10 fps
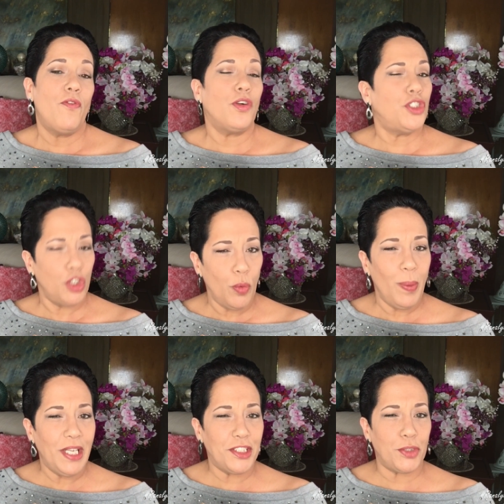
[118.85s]
for two
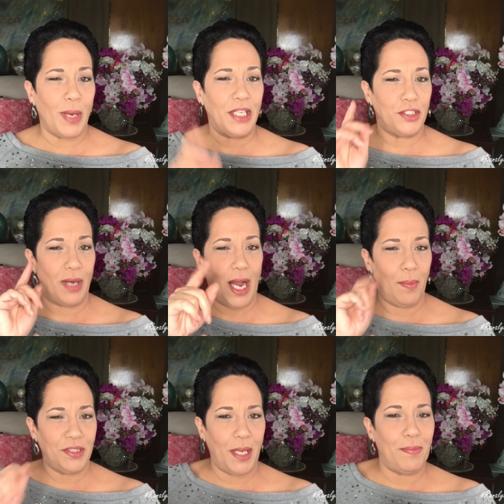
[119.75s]
weeks straight, so I
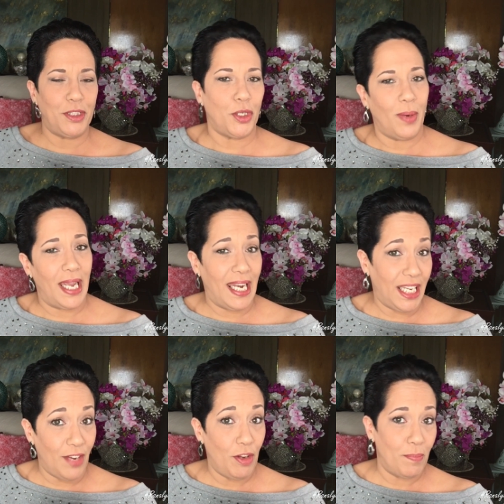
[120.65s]
was able to go ahead and
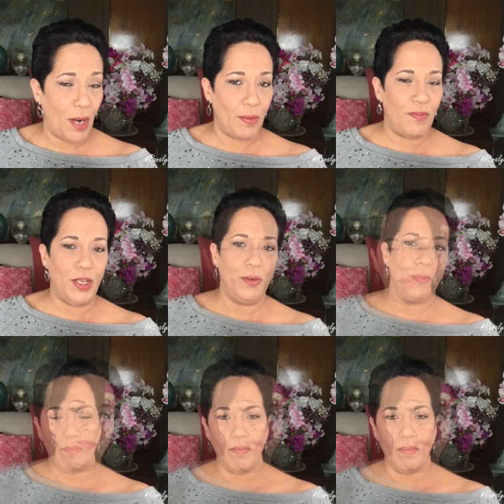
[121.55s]
give you my review.